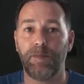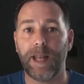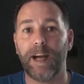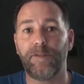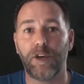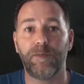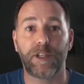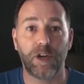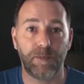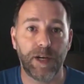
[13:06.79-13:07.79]
Platform
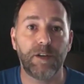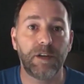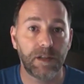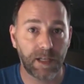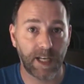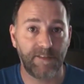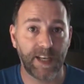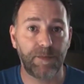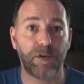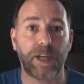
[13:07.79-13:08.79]
is all about kind of
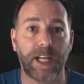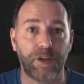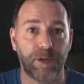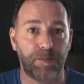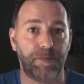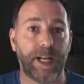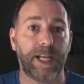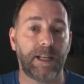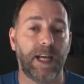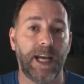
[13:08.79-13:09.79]
Facebook and how you
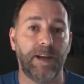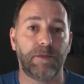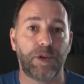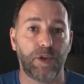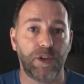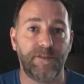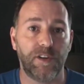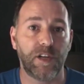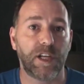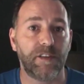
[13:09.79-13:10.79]
bring um, grow your
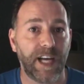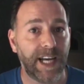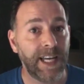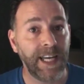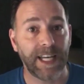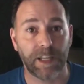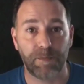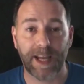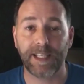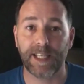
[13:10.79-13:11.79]
following on that. And the
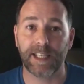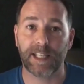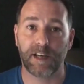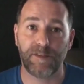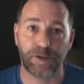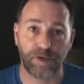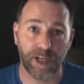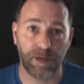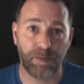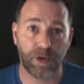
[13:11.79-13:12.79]
mindset stuff is
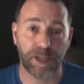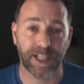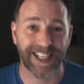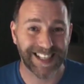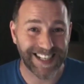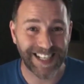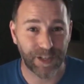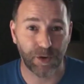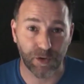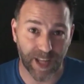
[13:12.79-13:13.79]
really important. You need
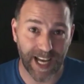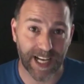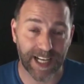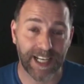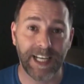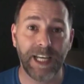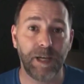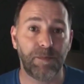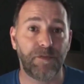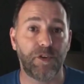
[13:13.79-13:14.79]
to know that
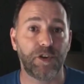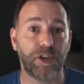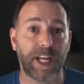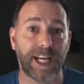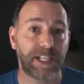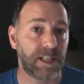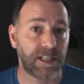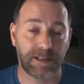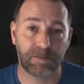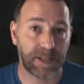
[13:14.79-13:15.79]
before you can
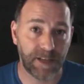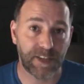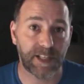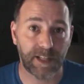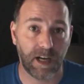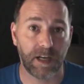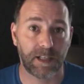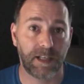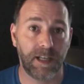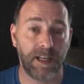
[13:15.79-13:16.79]
actually even
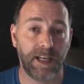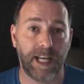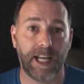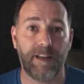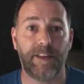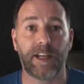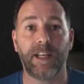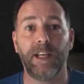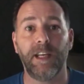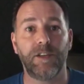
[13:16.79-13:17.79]
start
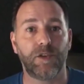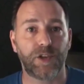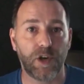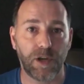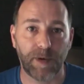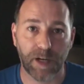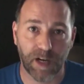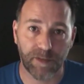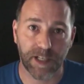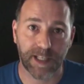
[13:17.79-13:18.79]
anything. So it's all about
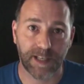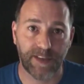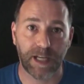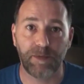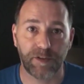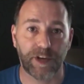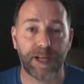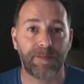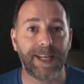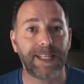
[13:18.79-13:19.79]
having the developing the
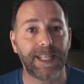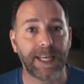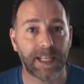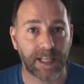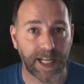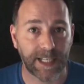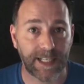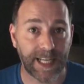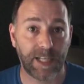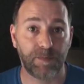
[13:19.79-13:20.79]
right mindset, the
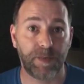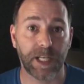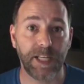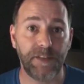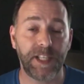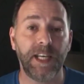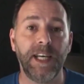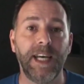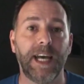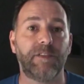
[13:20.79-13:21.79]
right set of beliefs,
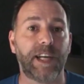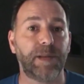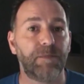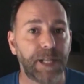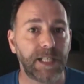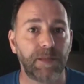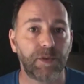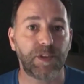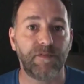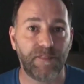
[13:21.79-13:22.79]
and the right
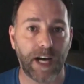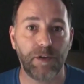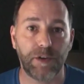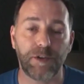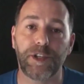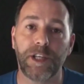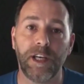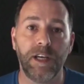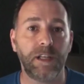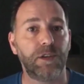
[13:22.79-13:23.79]
principles and
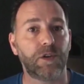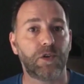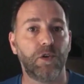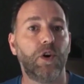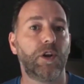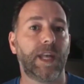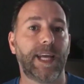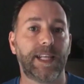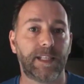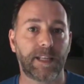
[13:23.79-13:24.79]
values to go
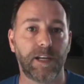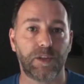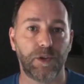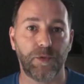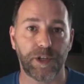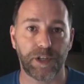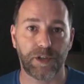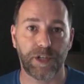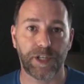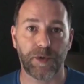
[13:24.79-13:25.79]
online and start doing what you're
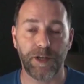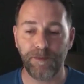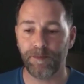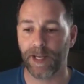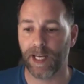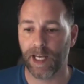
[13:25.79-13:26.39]
doing as well.